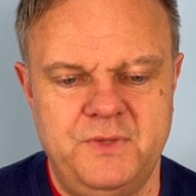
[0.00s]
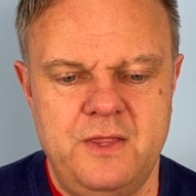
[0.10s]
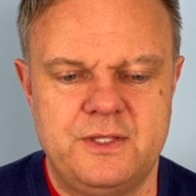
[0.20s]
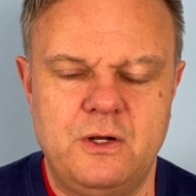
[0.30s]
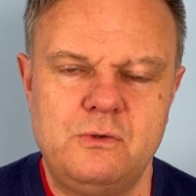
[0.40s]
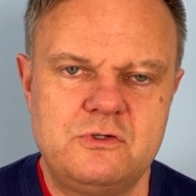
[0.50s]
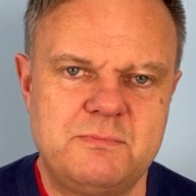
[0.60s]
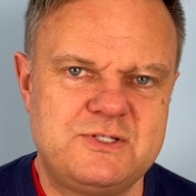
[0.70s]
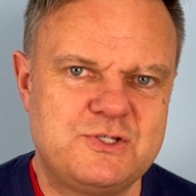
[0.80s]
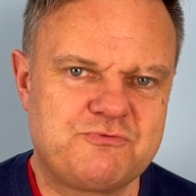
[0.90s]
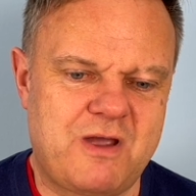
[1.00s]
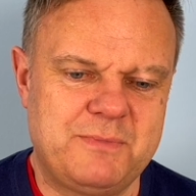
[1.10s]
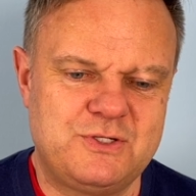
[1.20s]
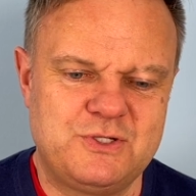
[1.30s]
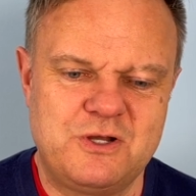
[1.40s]
Then old Mrs.
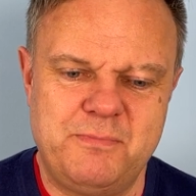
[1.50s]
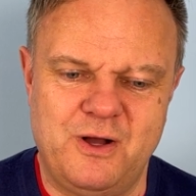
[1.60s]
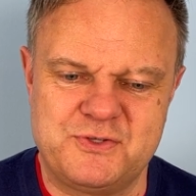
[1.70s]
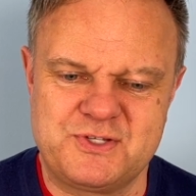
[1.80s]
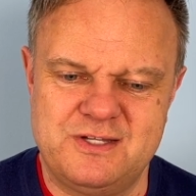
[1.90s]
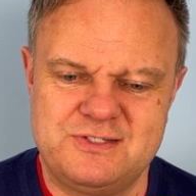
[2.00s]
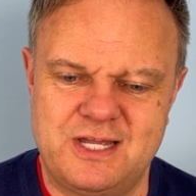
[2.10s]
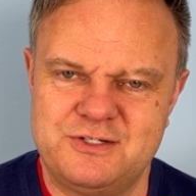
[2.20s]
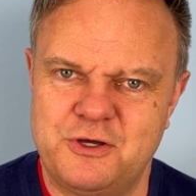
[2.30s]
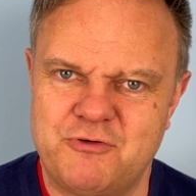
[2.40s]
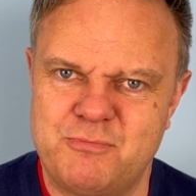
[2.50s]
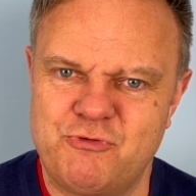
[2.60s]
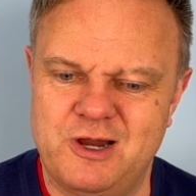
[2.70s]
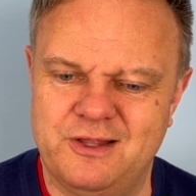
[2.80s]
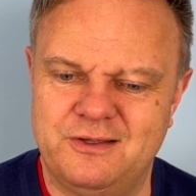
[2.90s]
Rabbit took a basket and her
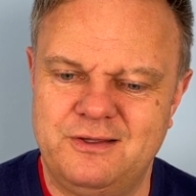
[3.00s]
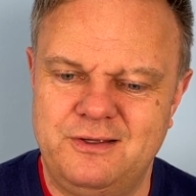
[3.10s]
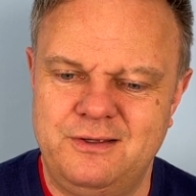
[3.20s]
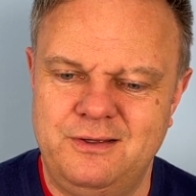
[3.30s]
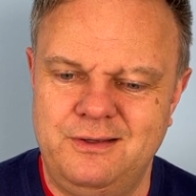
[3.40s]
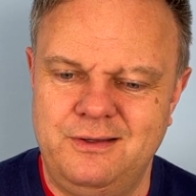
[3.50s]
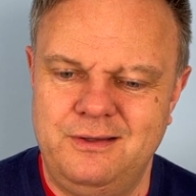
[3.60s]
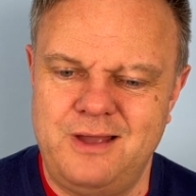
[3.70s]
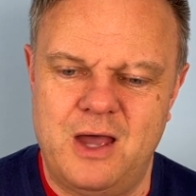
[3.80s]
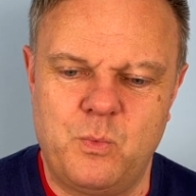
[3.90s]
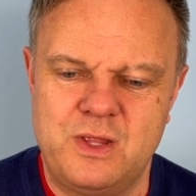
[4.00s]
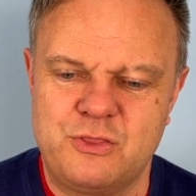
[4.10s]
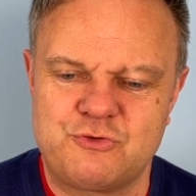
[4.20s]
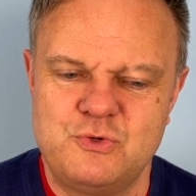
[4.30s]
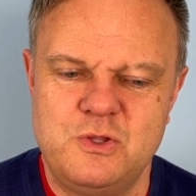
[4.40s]
umbrella and went
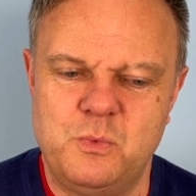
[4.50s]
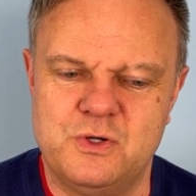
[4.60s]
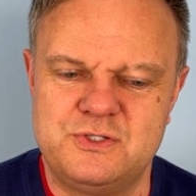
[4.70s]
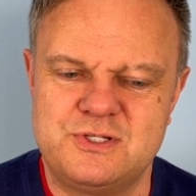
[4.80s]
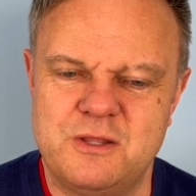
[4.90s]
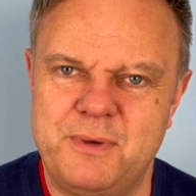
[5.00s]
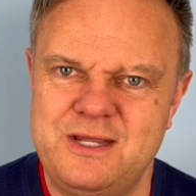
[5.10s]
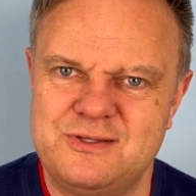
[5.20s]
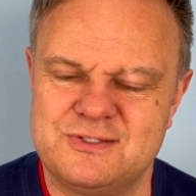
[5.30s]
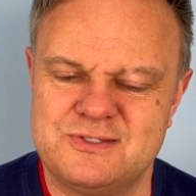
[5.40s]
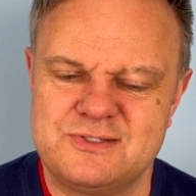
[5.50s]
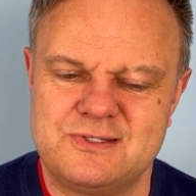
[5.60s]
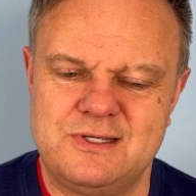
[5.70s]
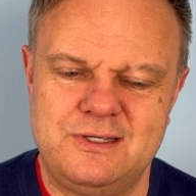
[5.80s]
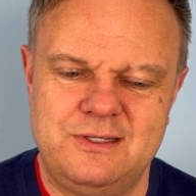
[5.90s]
through the wood to the baker's.
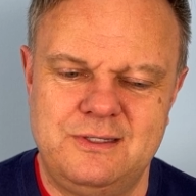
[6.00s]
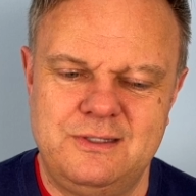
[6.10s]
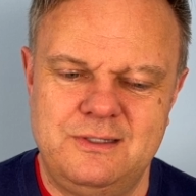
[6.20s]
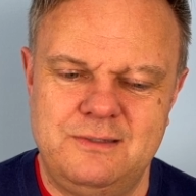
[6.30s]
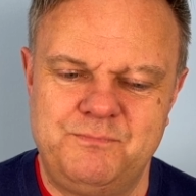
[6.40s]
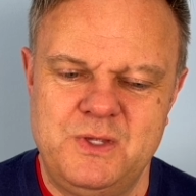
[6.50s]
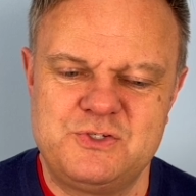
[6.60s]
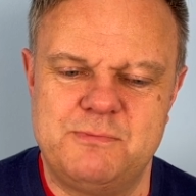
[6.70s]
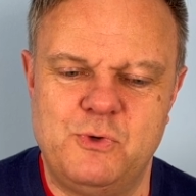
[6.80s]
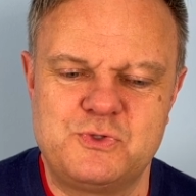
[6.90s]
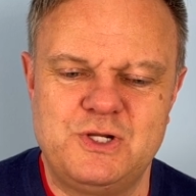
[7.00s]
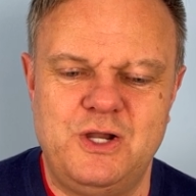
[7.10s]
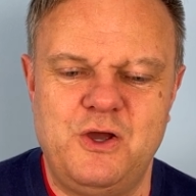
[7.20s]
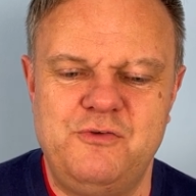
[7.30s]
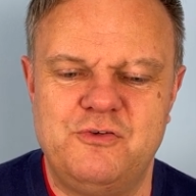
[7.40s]
She bought a
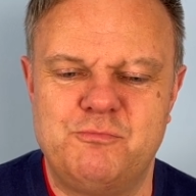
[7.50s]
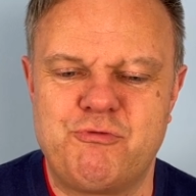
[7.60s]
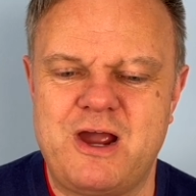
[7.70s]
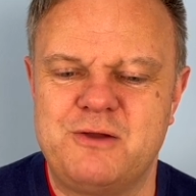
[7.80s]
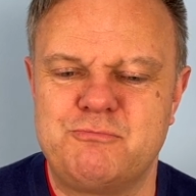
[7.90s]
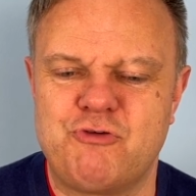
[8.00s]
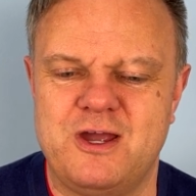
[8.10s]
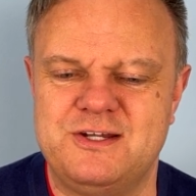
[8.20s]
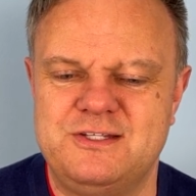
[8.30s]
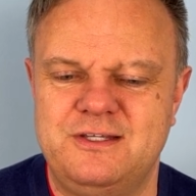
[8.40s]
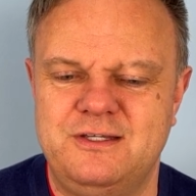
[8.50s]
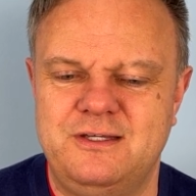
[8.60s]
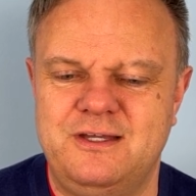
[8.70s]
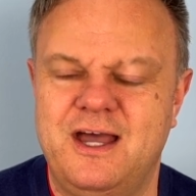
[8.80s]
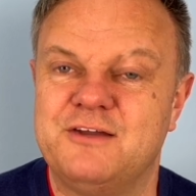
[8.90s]
loaf of brown bread
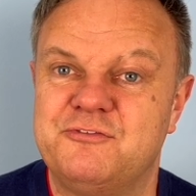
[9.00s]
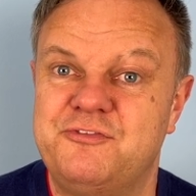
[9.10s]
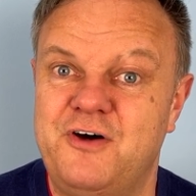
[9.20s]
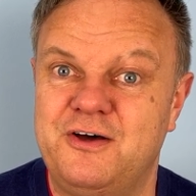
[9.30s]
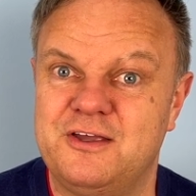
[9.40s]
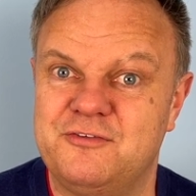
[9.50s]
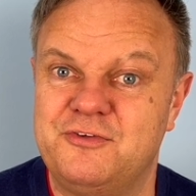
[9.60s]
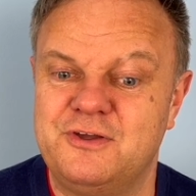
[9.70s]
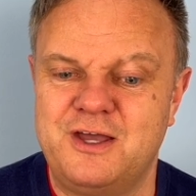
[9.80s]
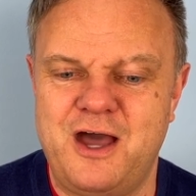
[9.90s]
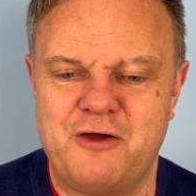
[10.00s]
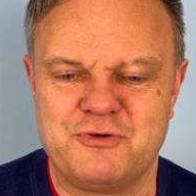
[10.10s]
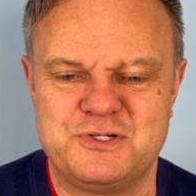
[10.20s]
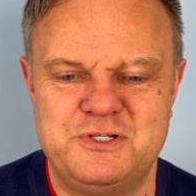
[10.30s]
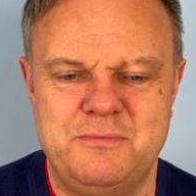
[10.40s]
and 5
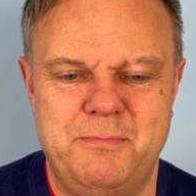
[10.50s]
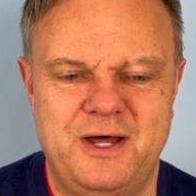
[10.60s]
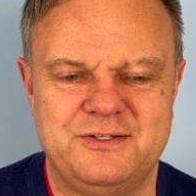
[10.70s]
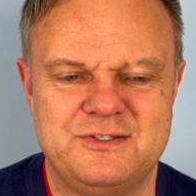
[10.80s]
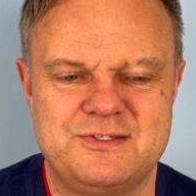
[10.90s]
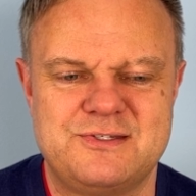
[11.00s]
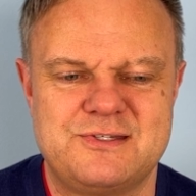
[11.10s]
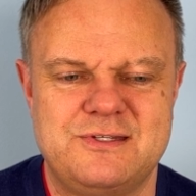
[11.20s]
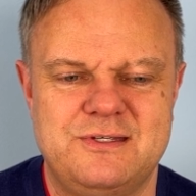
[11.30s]
currant buns.